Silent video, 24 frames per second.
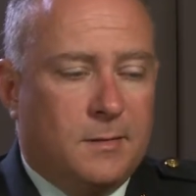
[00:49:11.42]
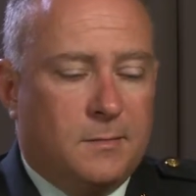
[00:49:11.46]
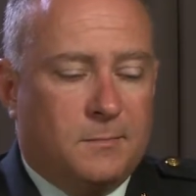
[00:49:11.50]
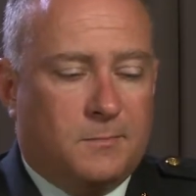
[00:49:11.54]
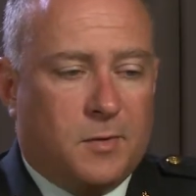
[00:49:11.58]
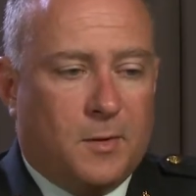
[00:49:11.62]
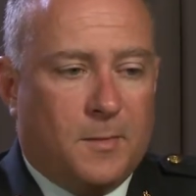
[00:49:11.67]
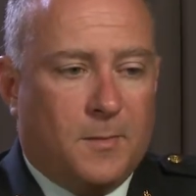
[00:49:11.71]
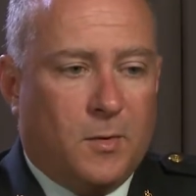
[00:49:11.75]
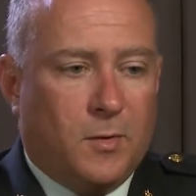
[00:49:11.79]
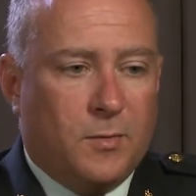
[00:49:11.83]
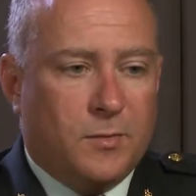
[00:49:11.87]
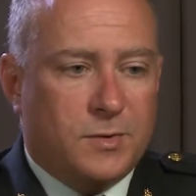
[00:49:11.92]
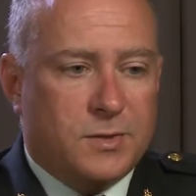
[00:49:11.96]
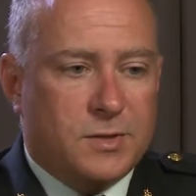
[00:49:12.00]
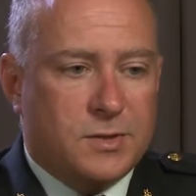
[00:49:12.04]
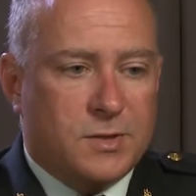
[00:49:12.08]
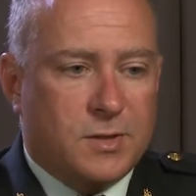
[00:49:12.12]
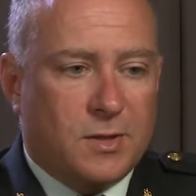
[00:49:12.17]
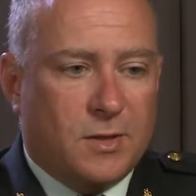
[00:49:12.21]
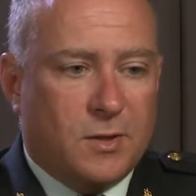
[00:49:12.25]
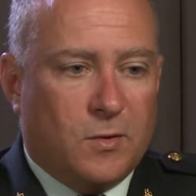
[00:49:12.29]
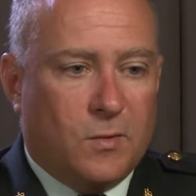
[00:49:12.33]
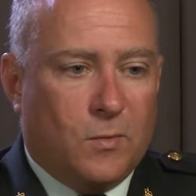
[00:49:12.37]

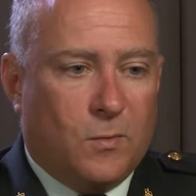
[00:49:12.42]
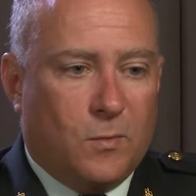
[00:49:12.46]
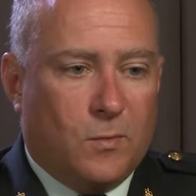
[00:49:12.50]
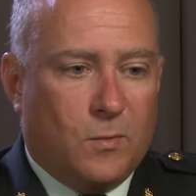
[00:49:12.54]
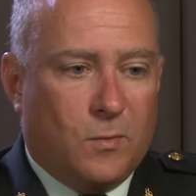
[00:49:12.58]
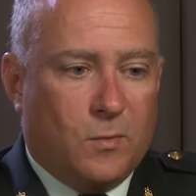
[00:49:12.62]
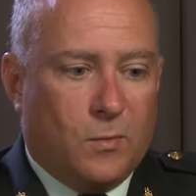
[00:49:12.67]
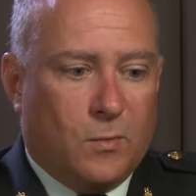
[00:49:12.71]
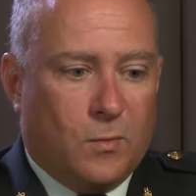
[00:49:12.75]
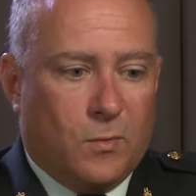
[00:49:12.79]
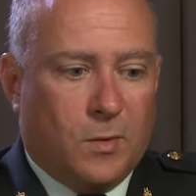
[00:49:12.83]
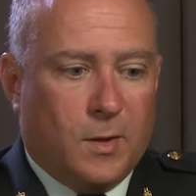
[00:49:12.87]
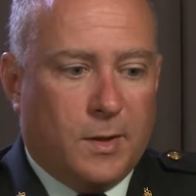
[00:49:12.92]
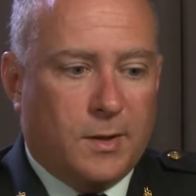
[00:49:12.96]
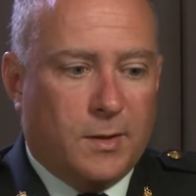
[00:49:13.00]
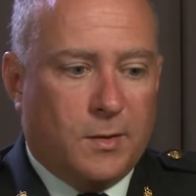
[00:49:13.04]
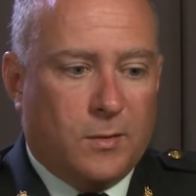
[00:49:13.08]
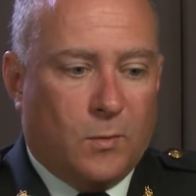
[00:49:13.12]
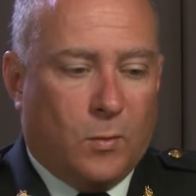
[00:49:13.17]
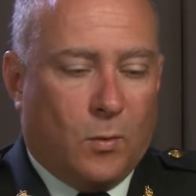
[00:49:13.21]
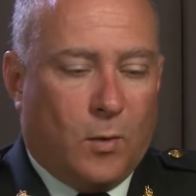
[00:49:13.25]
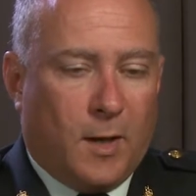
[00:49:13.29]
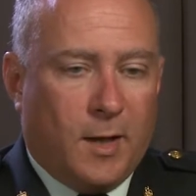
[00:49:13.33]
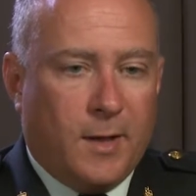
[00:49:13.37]
Promote
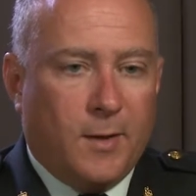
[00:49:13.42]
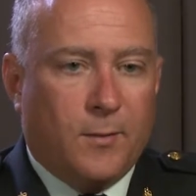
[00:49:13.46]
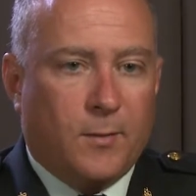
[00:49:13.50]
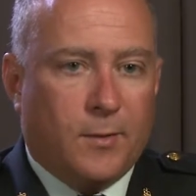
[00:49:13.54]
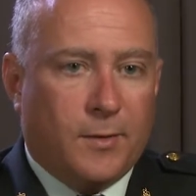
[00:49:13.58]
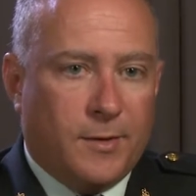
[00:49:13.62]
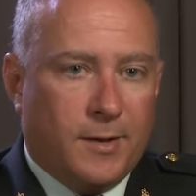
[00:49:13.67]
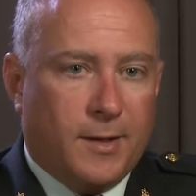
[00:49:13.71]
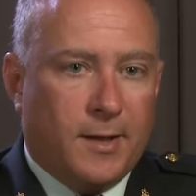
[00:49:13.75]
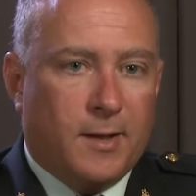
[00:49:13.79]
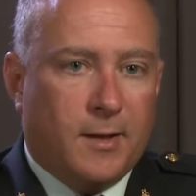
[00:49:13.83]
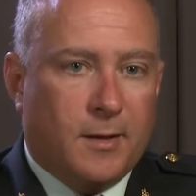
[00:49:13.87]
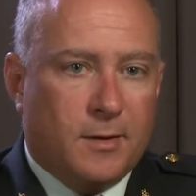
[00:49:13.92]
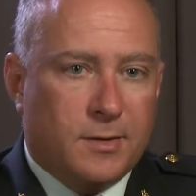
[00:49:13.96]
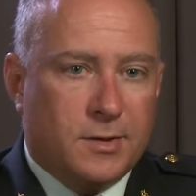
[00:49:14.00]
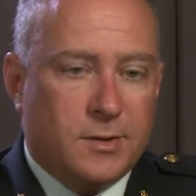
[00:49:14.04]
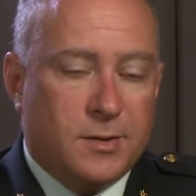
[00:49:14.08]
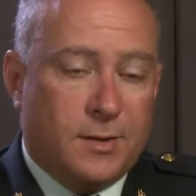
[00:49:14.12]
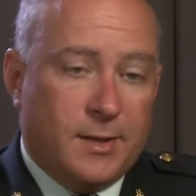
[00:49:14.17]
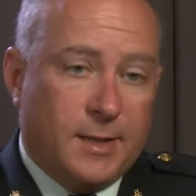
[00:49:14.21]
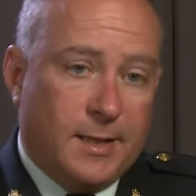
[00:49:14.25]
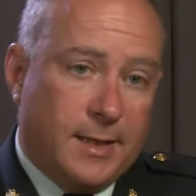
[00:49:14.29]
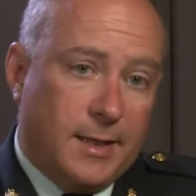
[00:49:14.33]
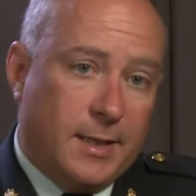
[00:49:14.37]
why we're there
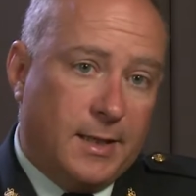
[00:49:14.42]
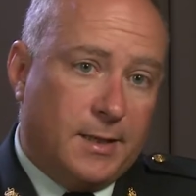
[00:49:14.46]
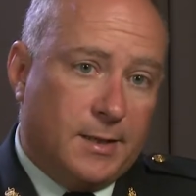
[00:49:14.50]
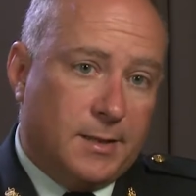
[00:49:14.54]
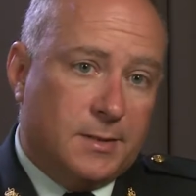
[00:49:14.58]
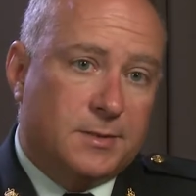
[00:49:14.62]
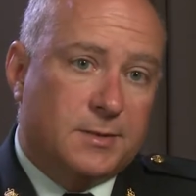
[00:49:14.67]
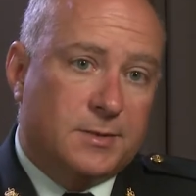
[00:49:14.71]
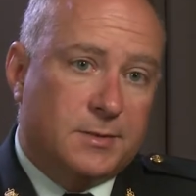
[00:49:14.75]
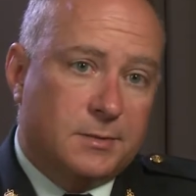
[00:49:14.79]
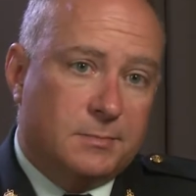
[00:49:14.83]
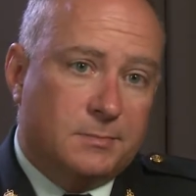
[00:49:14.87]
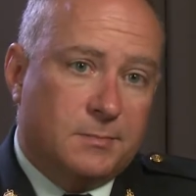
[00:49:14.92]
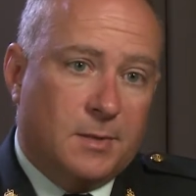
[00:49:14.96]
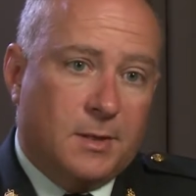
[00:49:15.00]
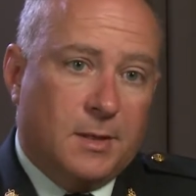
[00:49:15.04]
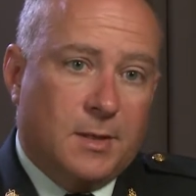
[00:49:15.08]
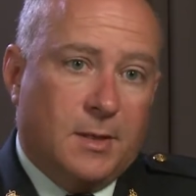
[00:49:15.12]
to Canadians.